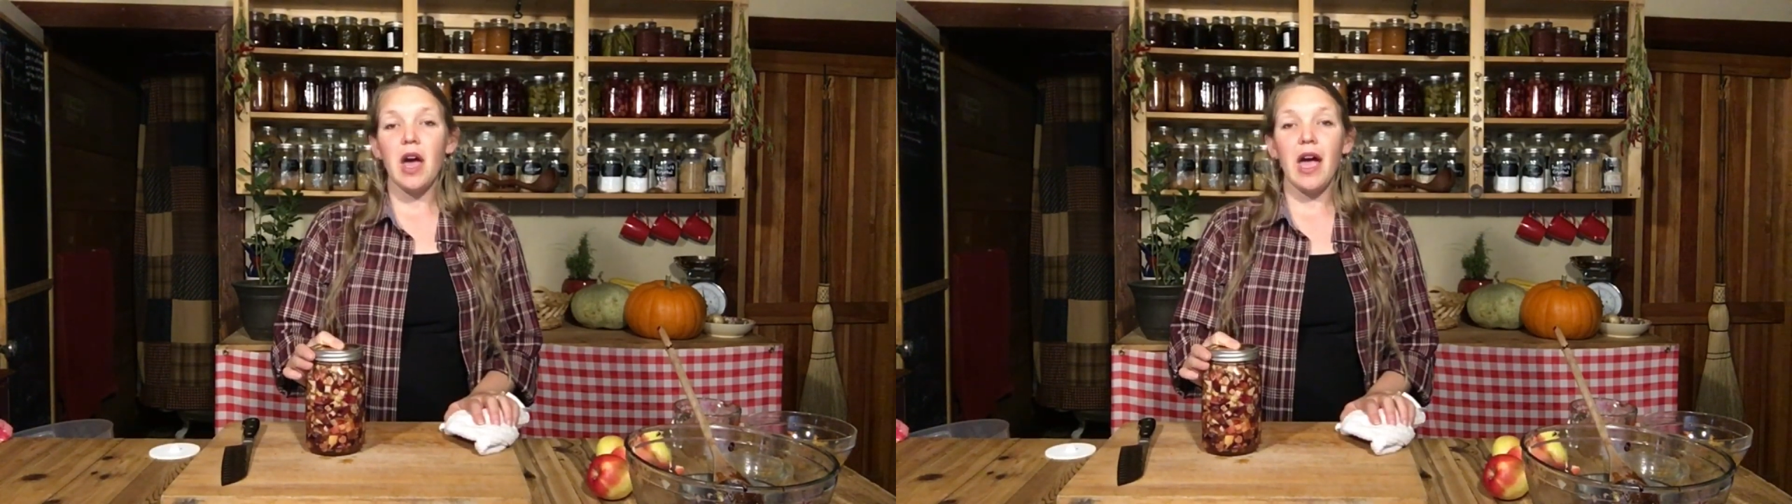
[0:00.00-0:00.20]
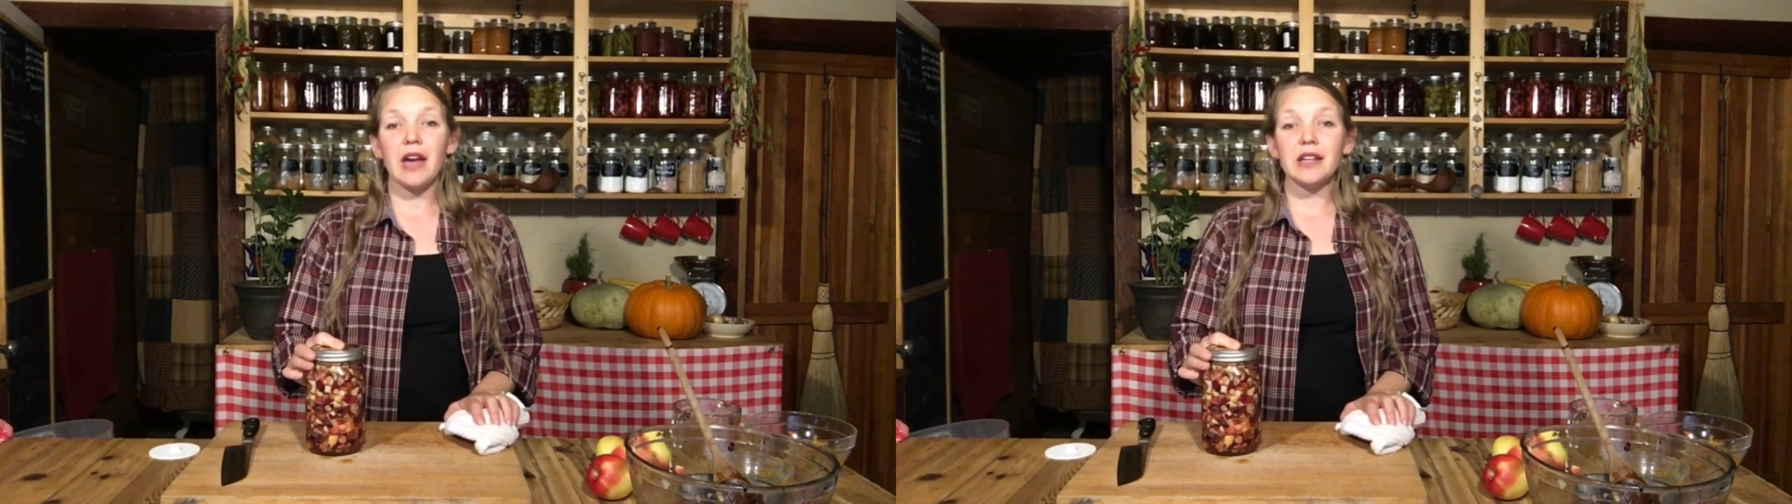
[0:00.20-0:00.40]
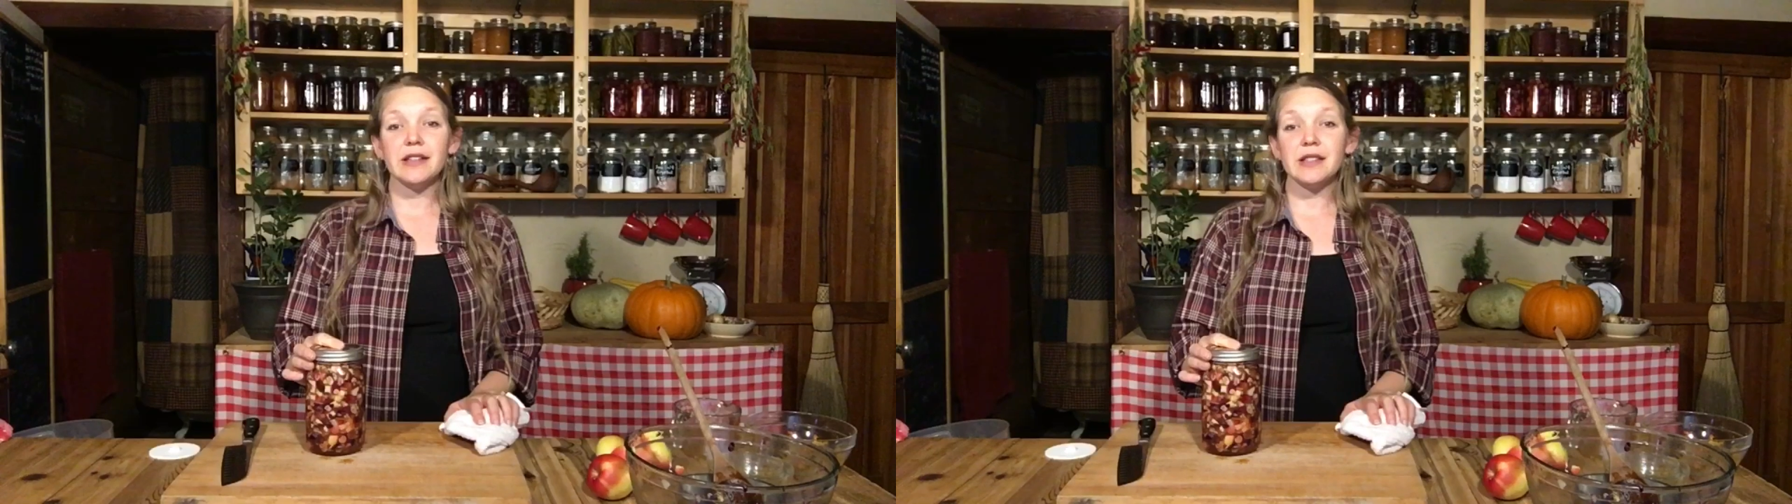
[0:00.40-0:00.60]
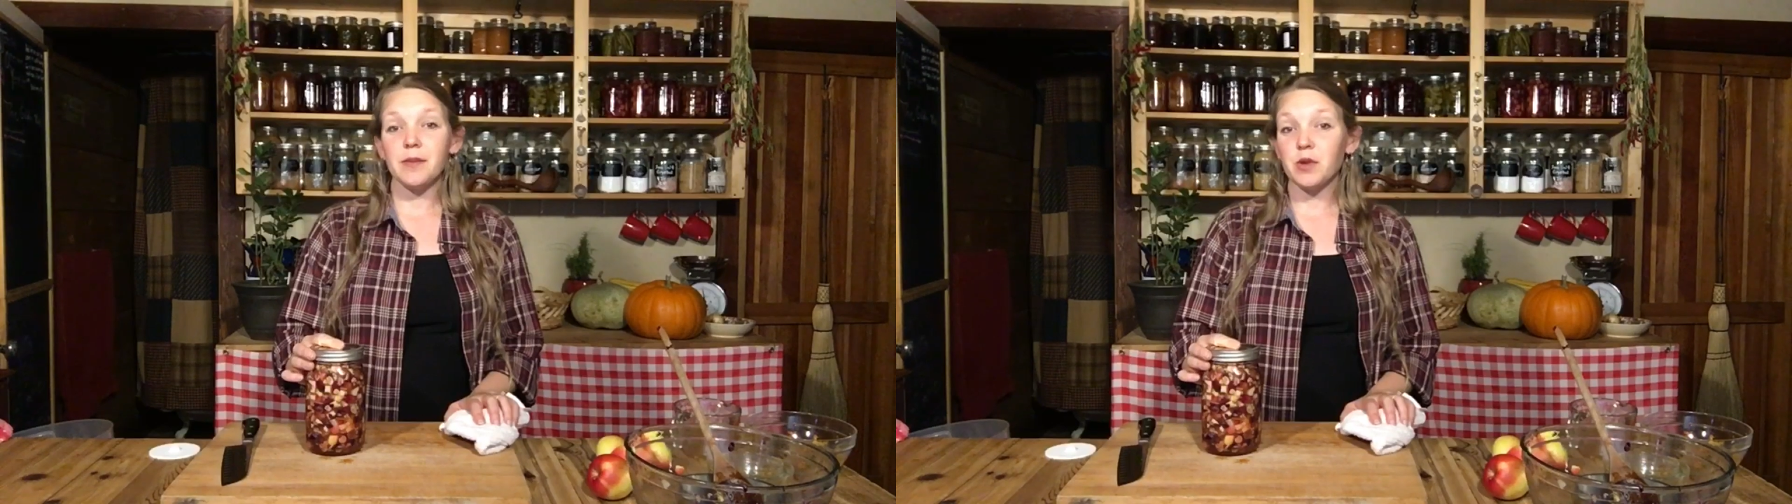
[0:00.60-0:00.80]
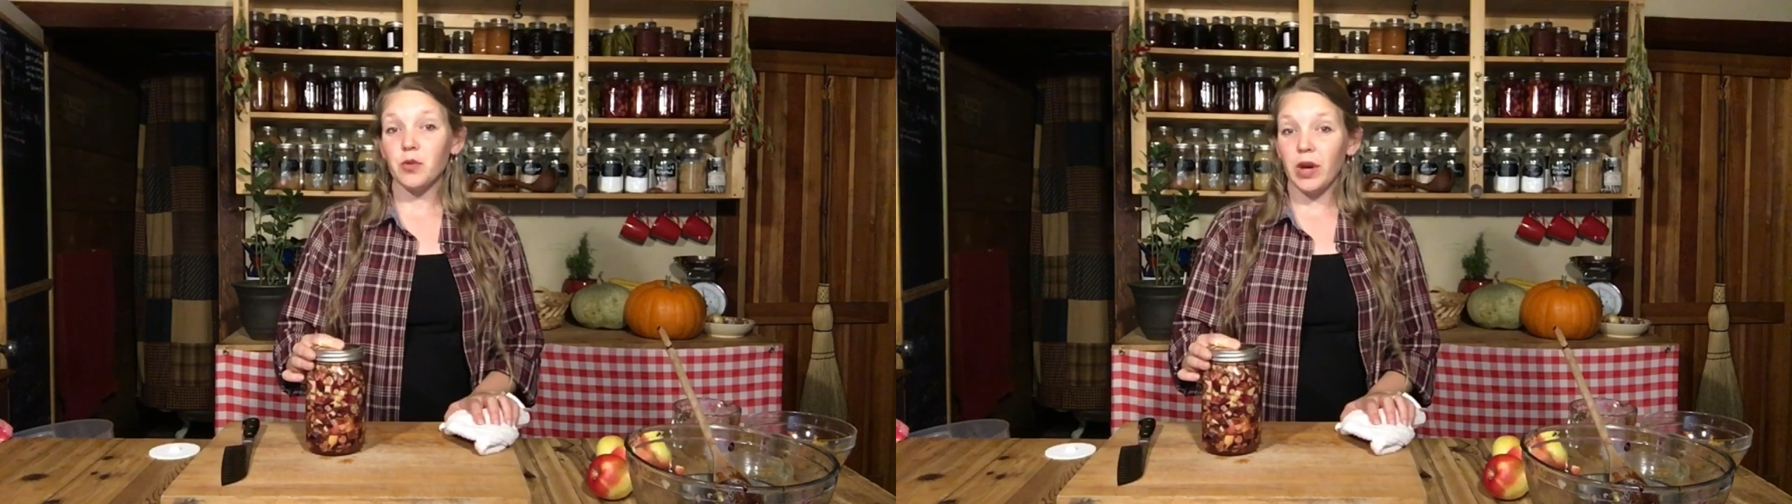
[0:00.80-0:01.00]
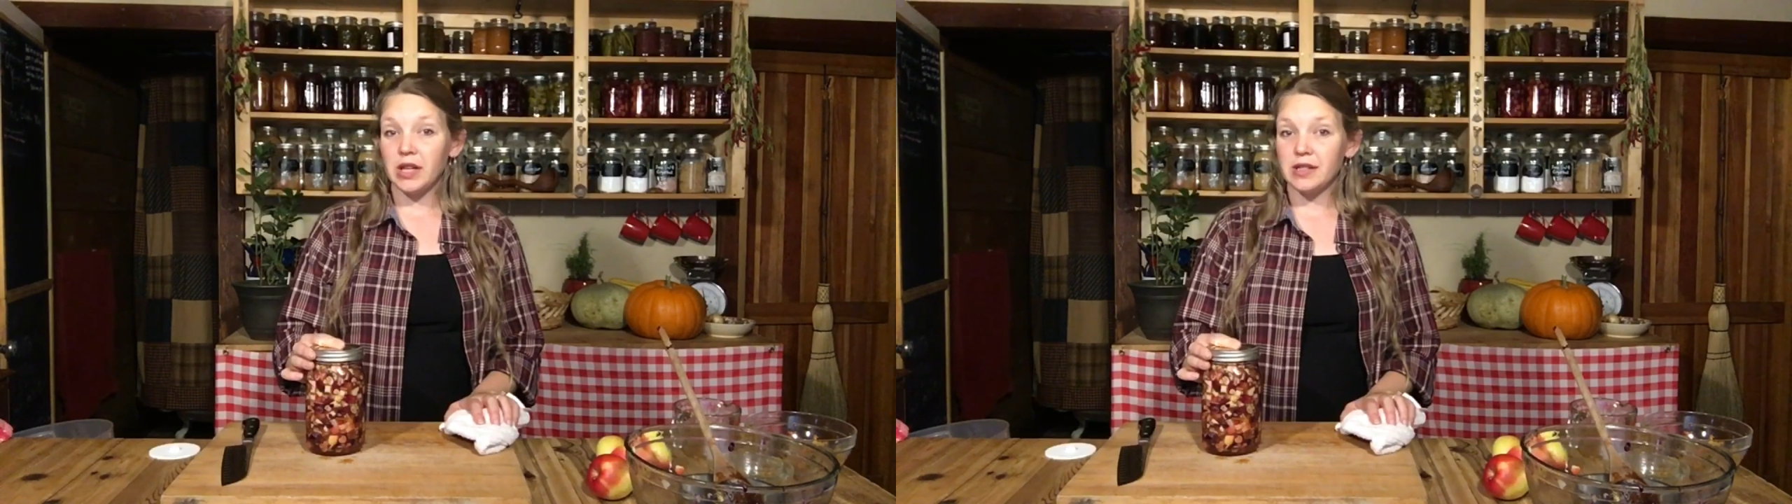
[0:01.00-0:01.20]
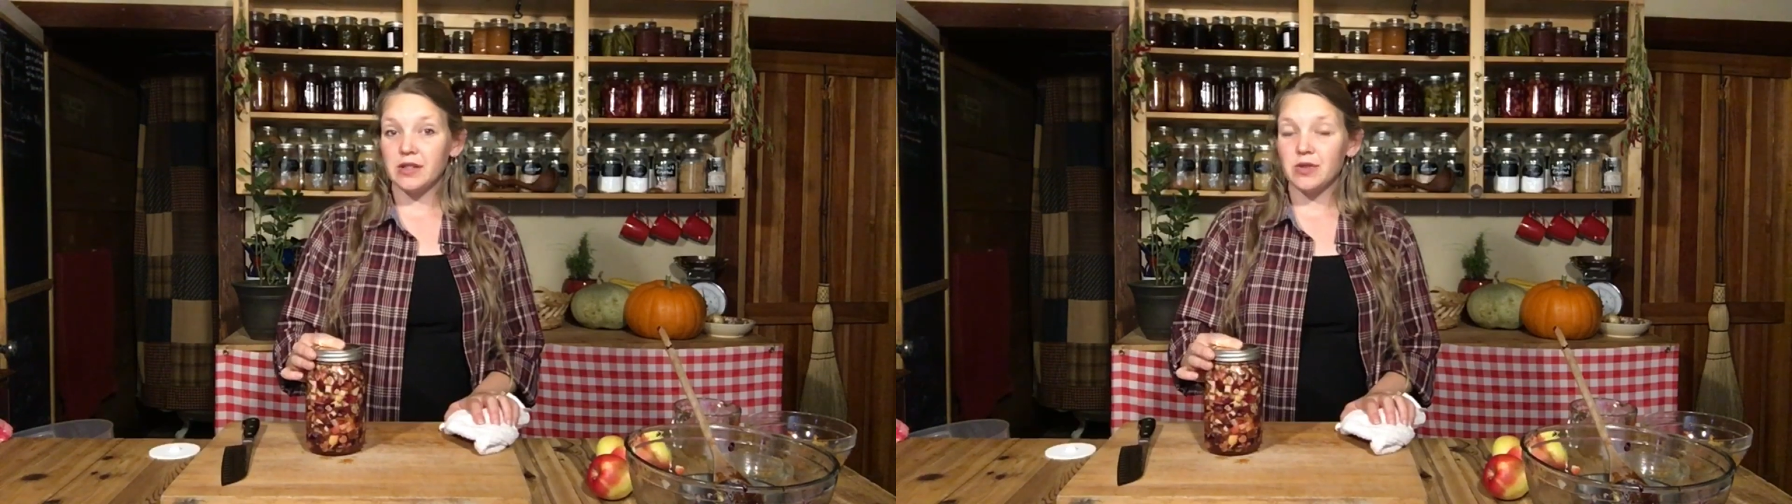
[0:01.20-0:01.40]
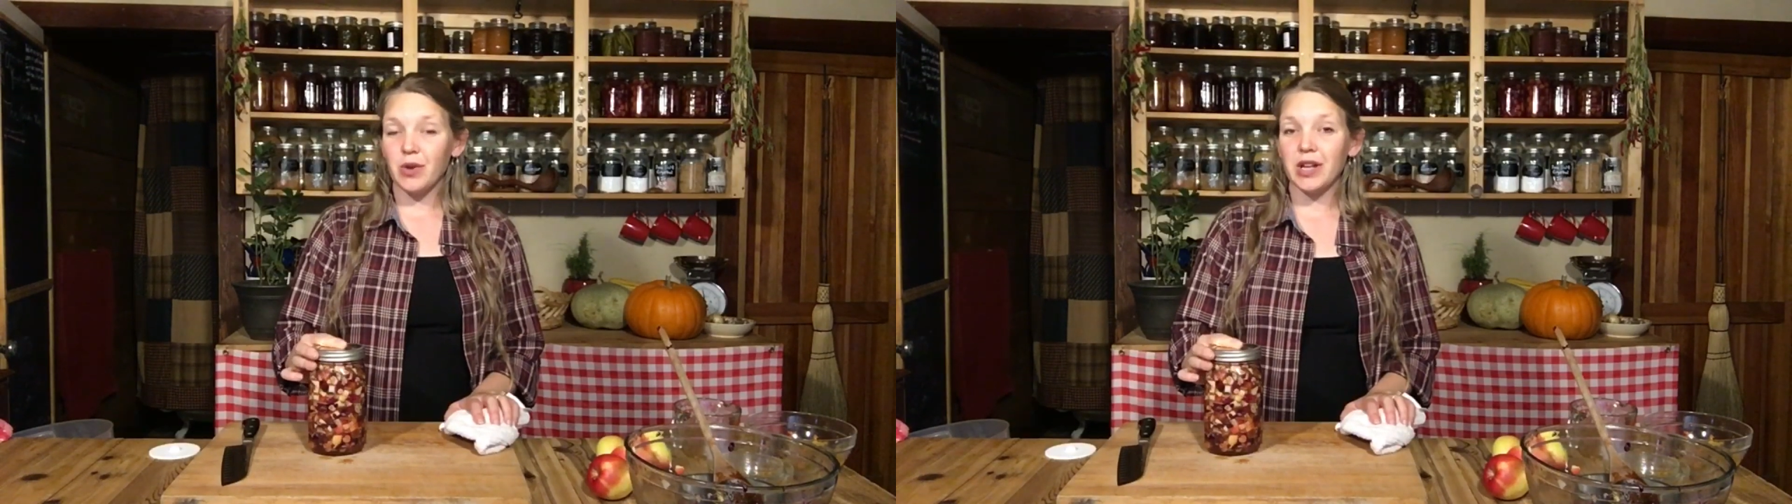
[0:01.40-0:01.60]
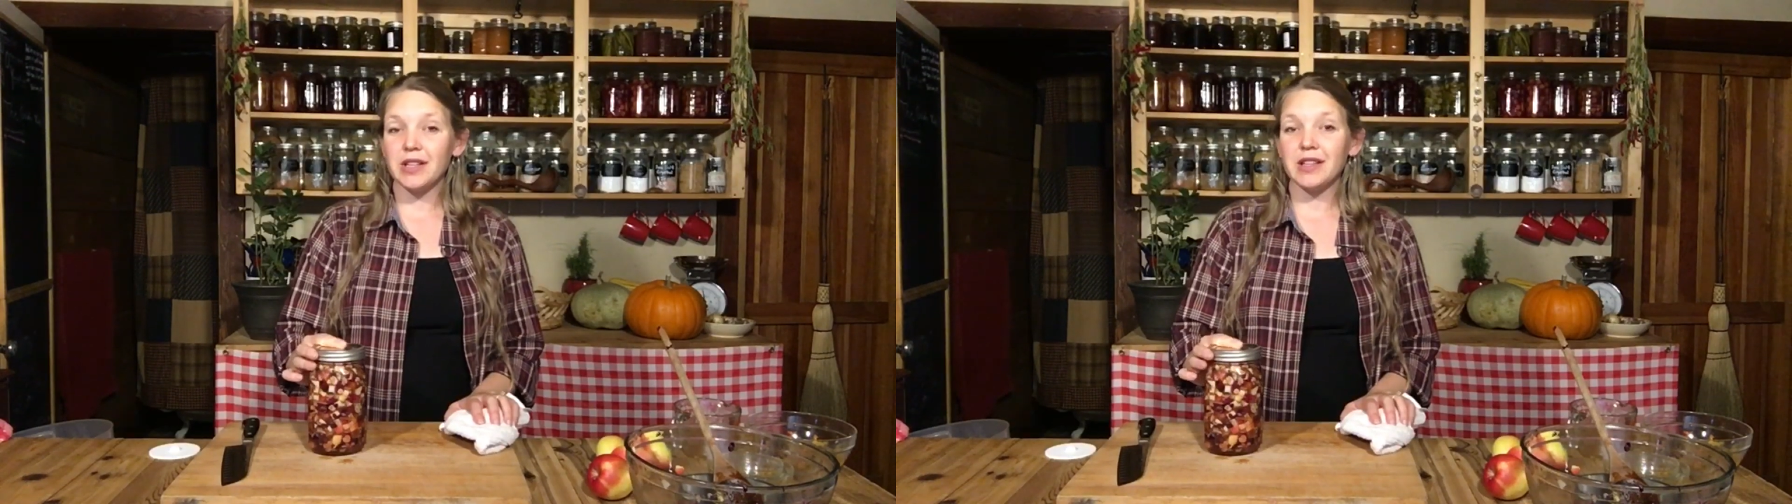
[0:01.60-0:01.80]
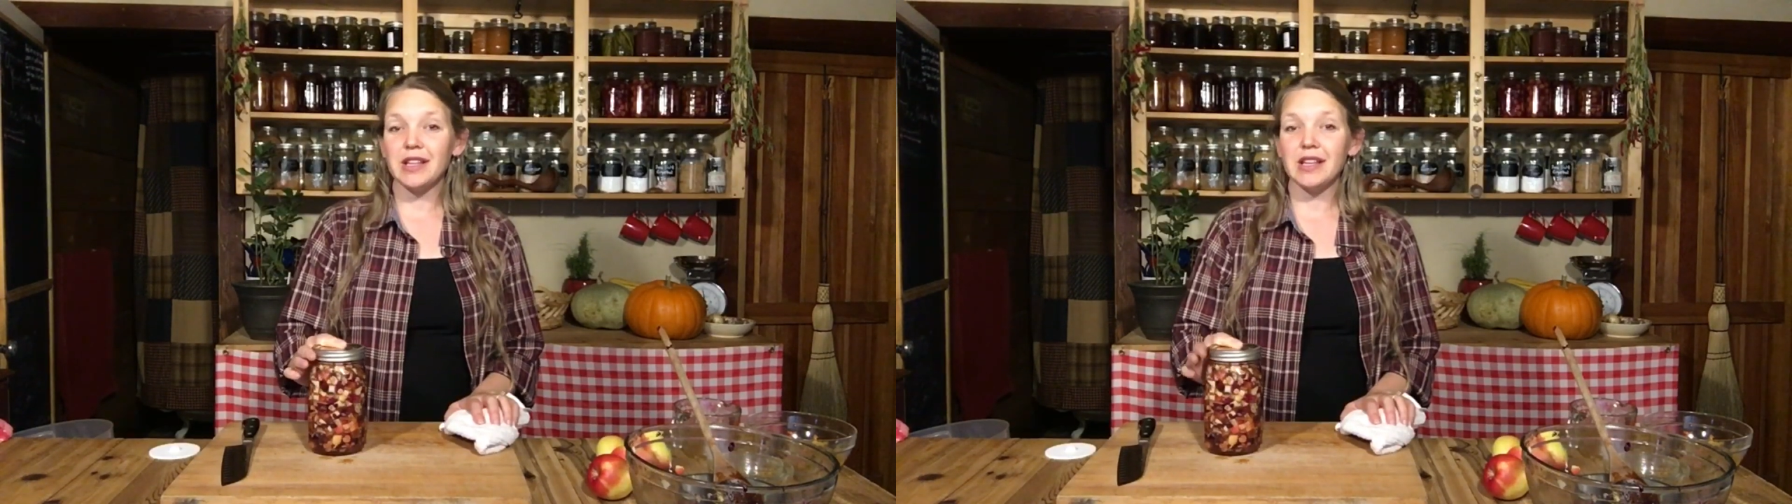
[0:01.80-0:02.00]
Adding some of the raisins right
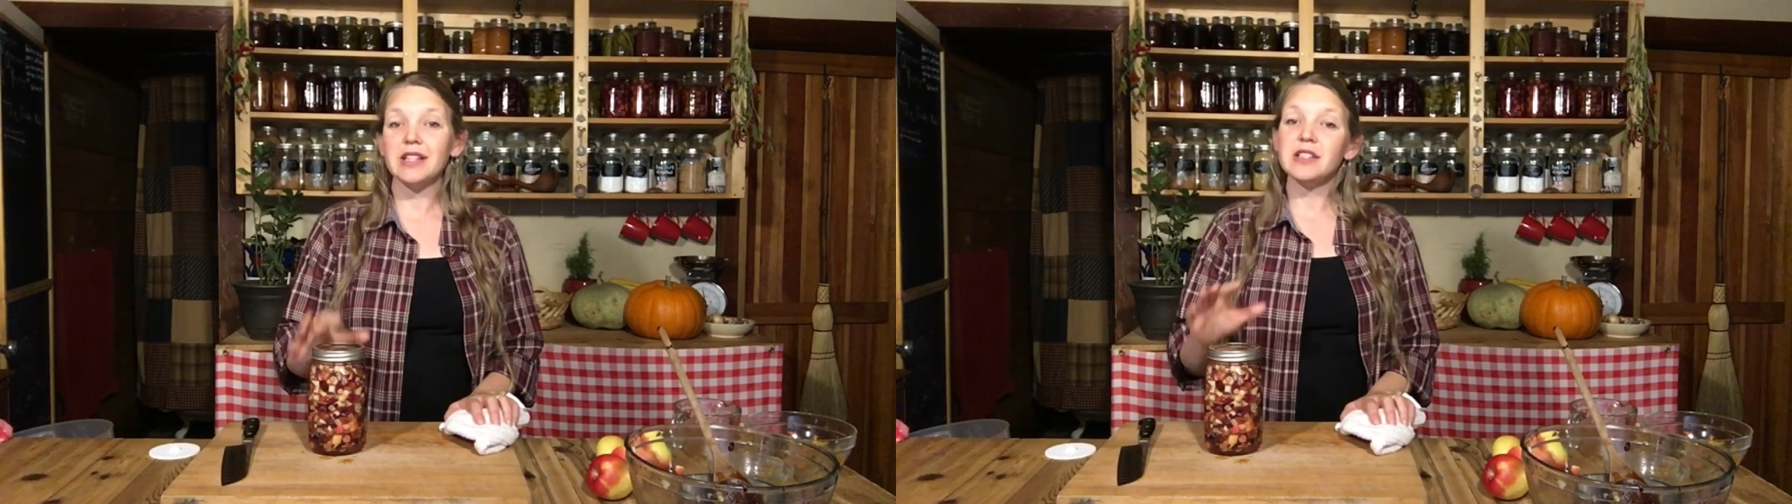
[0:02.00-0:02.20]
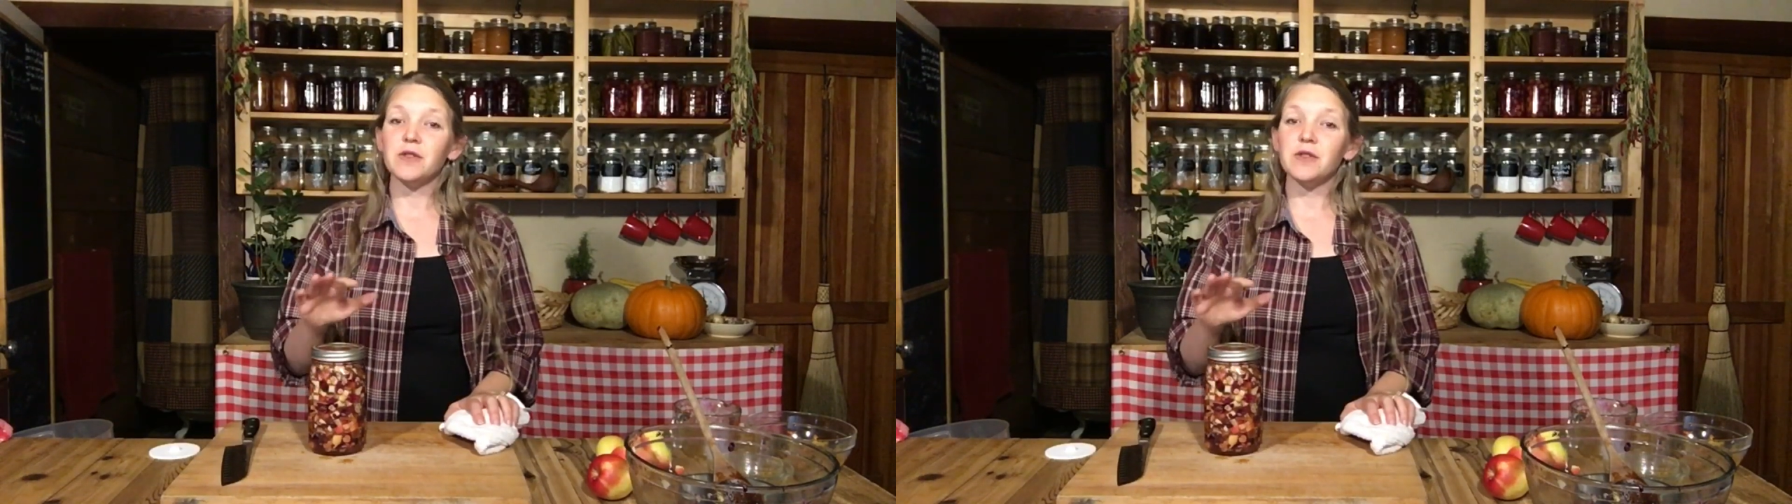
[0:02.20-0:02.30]
at the end,